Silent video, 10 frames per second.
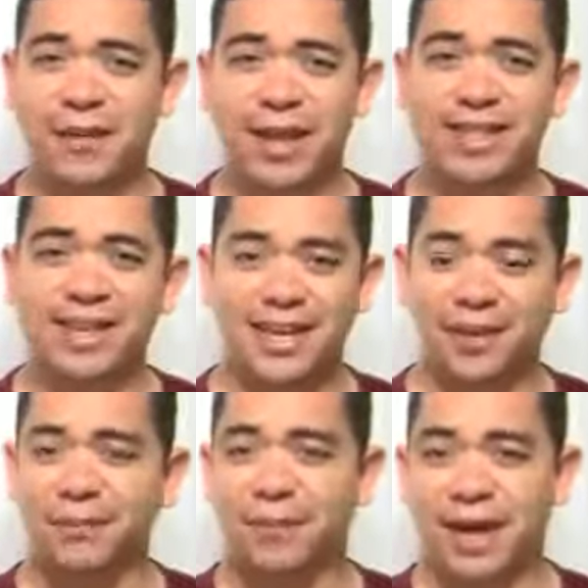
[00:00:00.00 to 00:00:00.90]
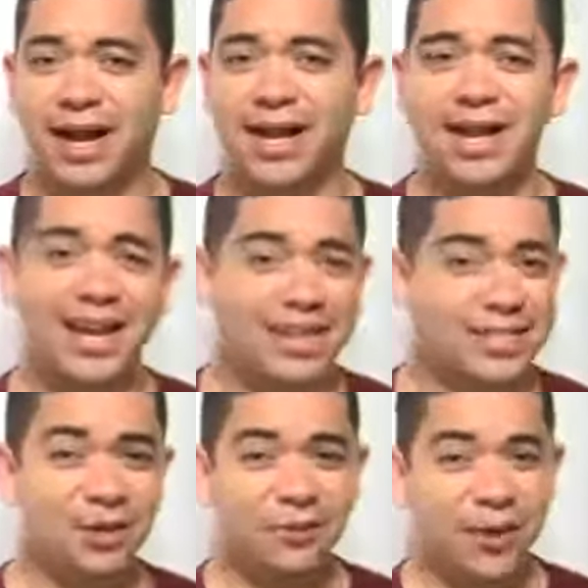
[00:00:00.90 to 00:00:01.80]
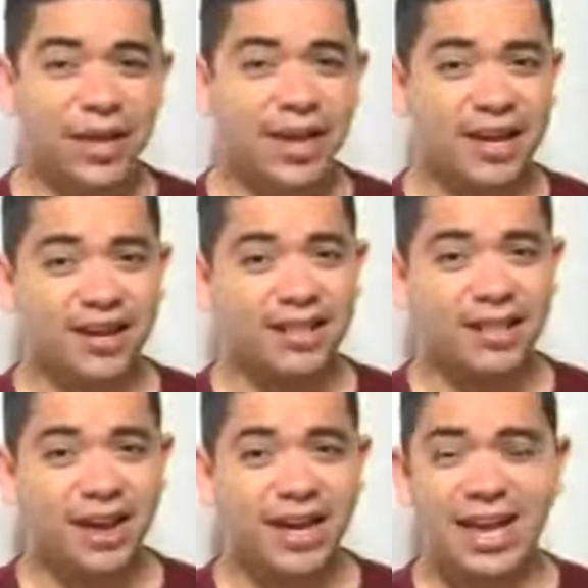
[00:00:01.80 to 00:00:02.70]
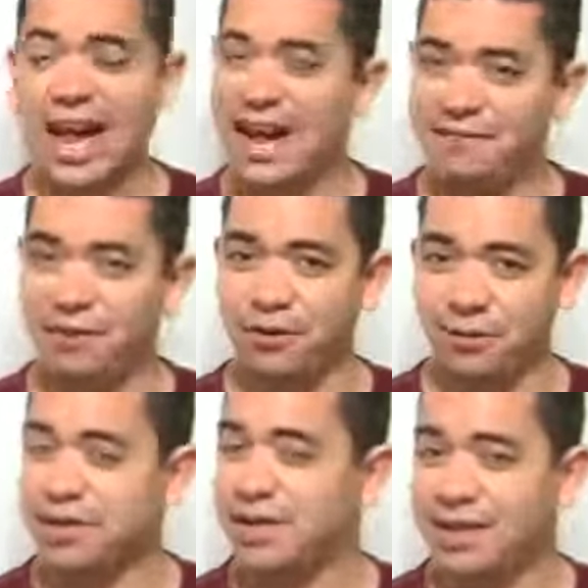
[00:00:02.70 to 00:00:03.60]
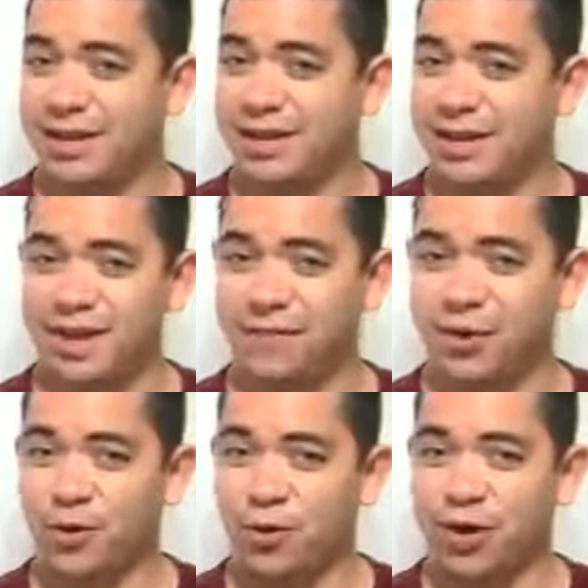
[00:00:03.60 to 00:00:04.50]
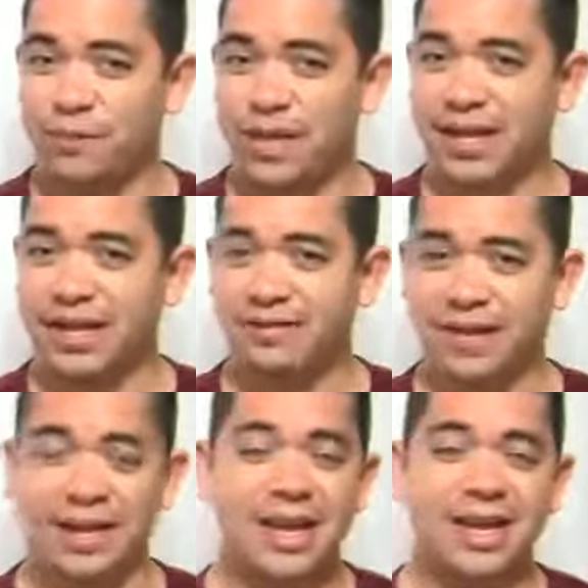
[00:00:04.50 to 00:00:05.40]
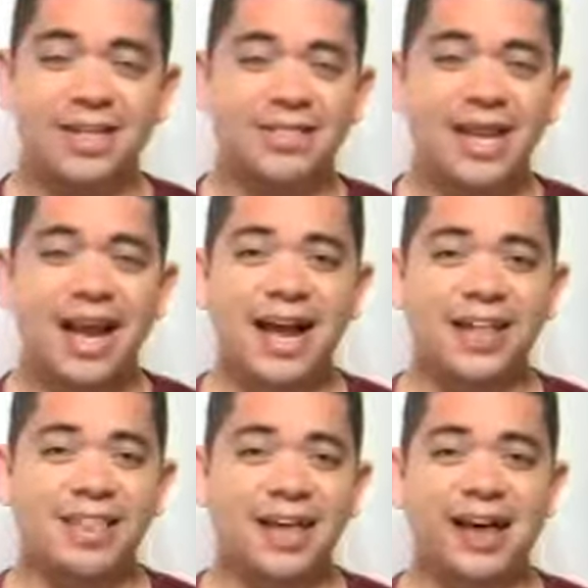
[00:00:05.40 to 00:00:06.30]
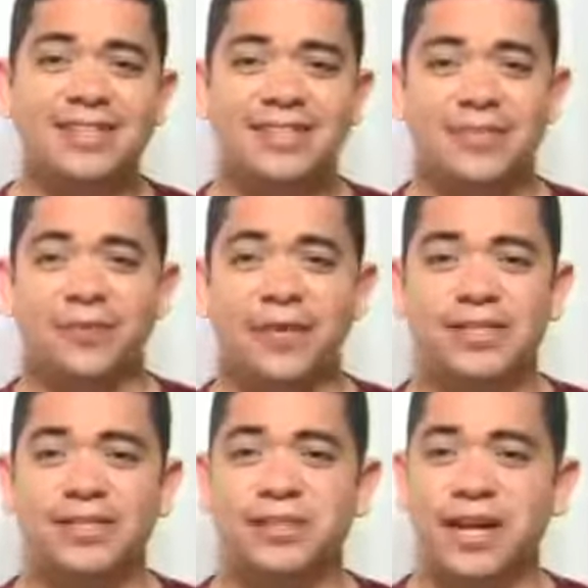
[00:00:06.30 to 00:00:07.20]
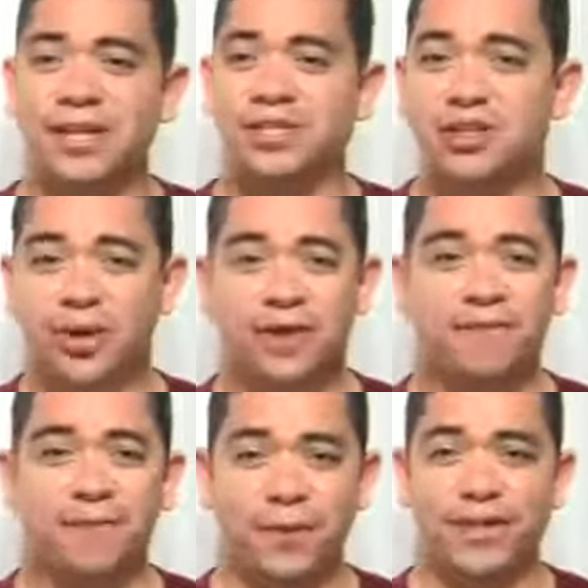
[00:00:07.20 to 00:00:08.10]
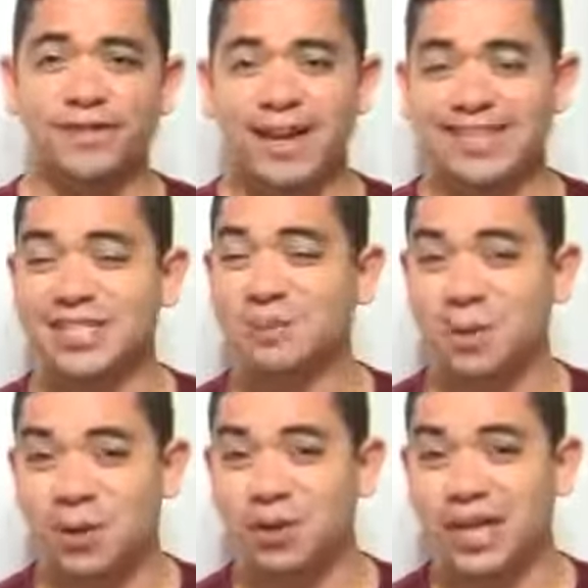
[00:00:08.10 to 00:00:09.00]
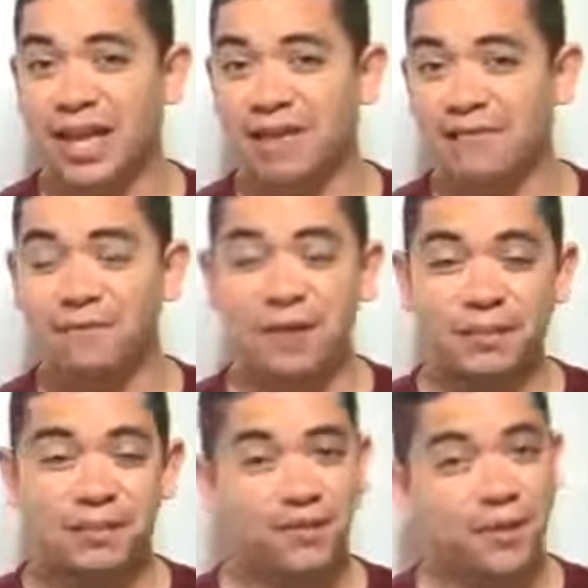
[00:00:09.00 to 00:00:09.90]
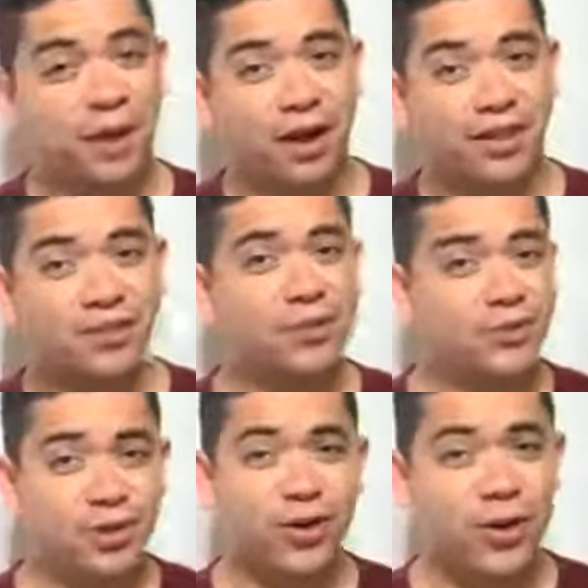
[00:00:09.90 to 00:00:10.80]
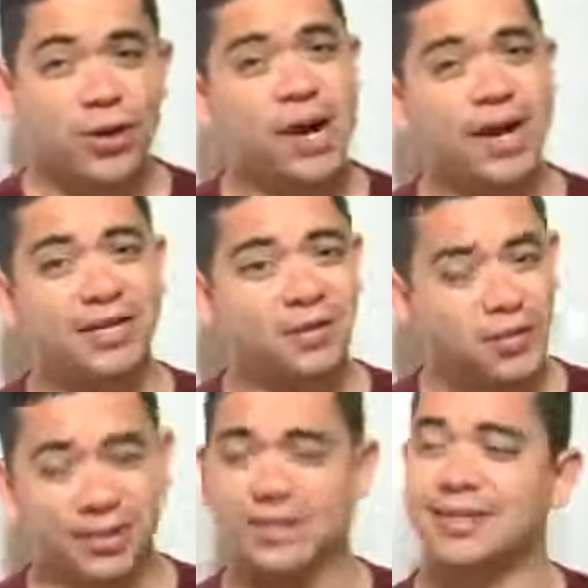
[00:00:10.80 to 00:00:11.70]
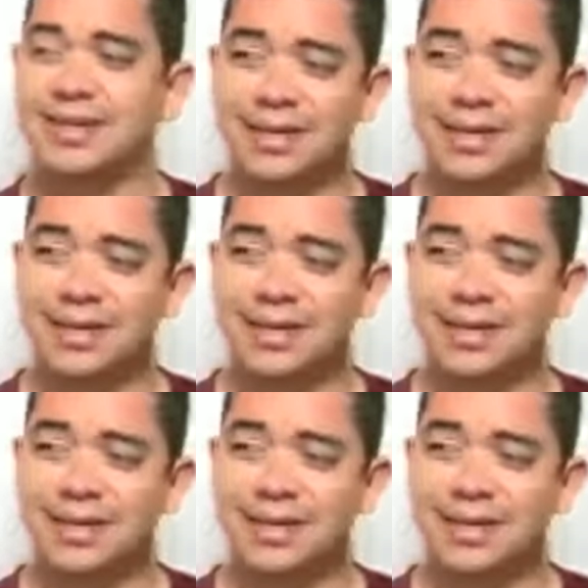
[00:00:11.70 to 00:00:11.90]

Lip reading: grand a year by jailbreaking and unlocking iPhones. Kind of a cool way to make a living. This guy unlocks and jailbreaks as many as 30 to 40 devices per day from people from college who don't know how to do it.